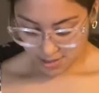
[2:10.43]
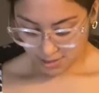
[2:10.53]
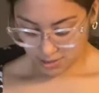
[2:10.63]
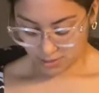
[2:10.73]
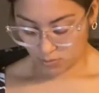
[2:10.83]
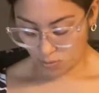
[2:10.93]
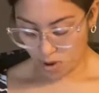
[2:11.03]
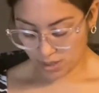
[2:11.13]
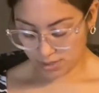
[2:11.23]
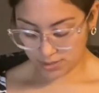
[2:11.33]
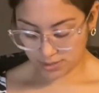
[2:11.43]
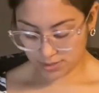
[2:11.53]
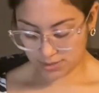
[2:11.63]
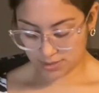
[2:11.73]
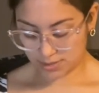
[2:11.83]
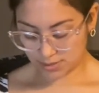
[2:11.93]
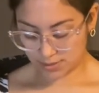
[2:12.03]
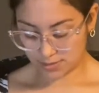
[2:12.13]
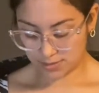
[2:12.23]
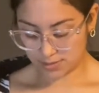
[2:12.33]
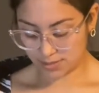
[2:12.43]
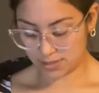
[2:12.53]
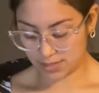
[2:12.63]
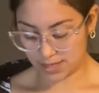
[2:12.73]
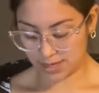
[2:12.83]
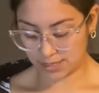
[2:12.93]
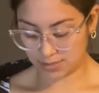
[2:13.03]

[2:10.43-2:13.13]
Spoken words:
just once, and then a nice